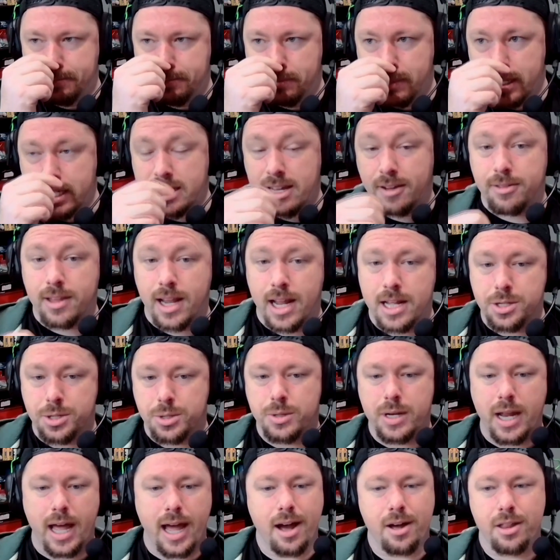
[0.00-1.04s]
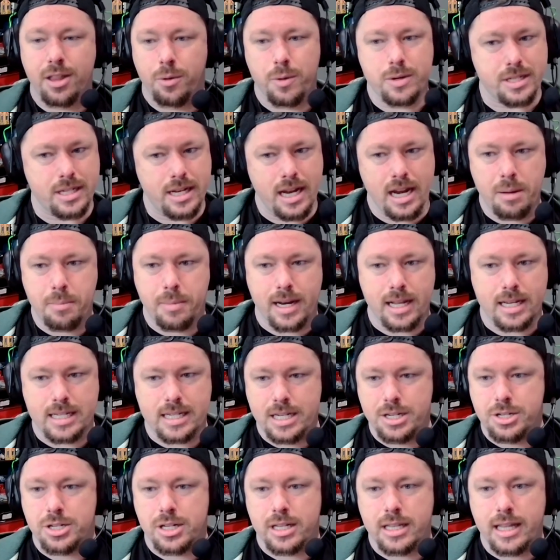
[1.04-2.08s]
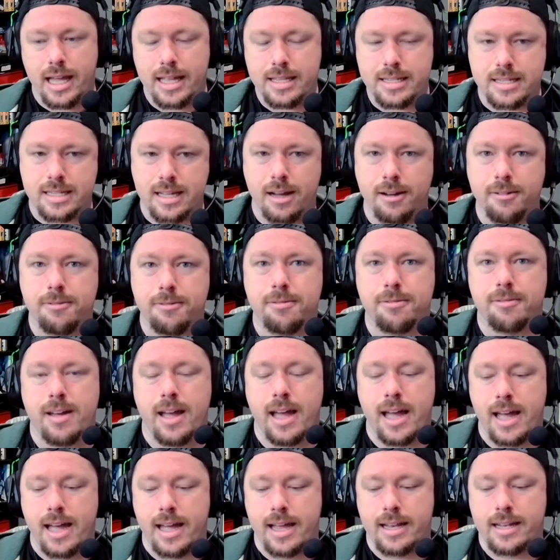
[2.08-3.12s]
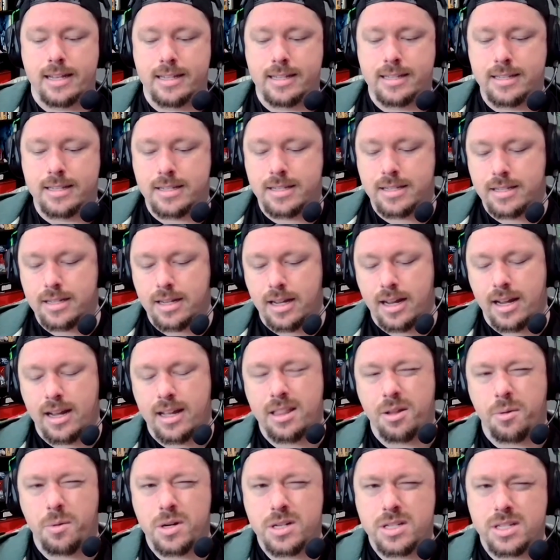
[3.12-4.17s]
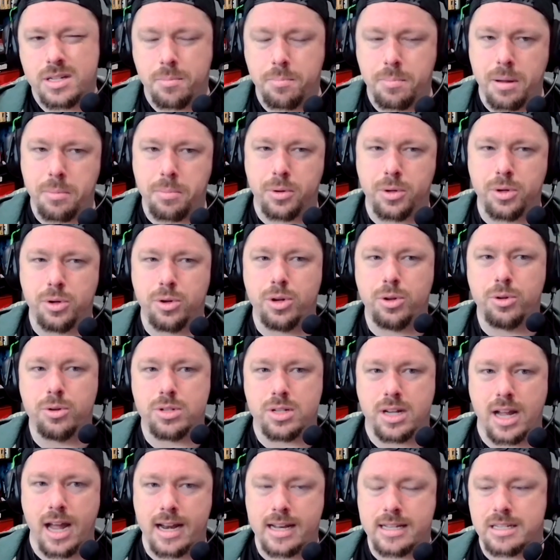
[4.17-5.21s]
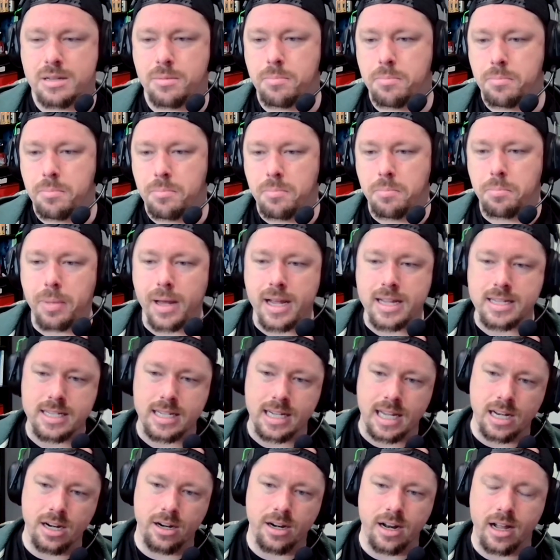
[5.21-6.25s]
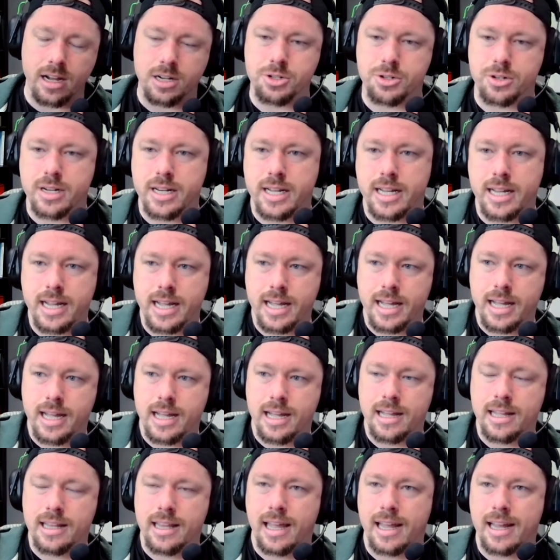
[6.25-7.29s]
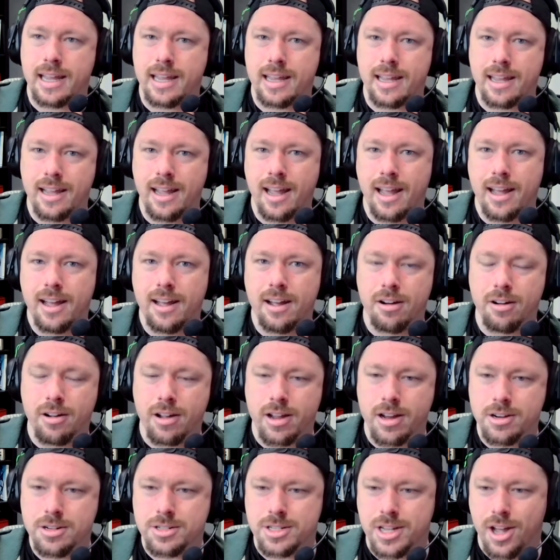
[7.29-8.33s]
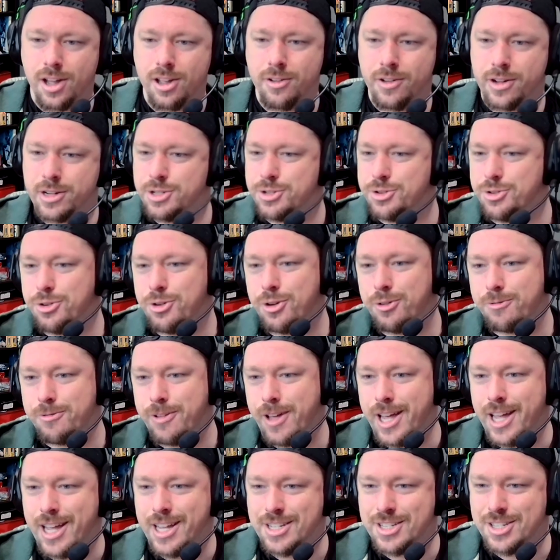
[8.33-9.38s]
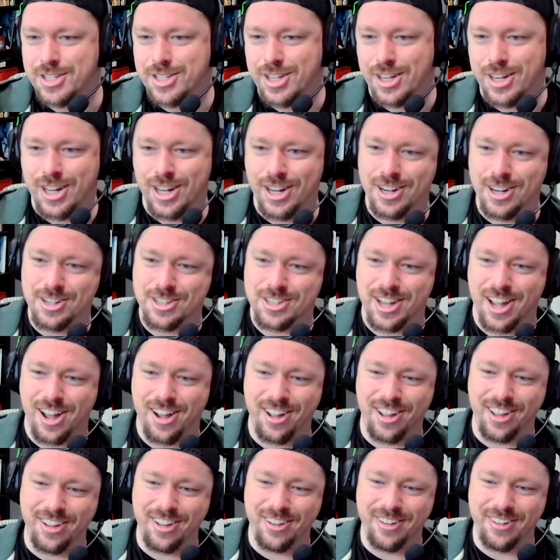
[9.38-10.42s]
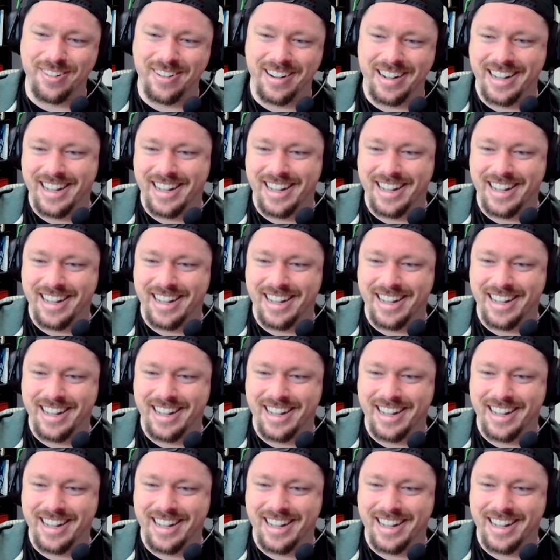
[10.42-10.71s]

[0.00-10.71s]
The stuff that I do now, there wasn't anybody teaching that stuff, and there were some people who knew kind of some basic introductory, here's how you extrude a face, and here's how you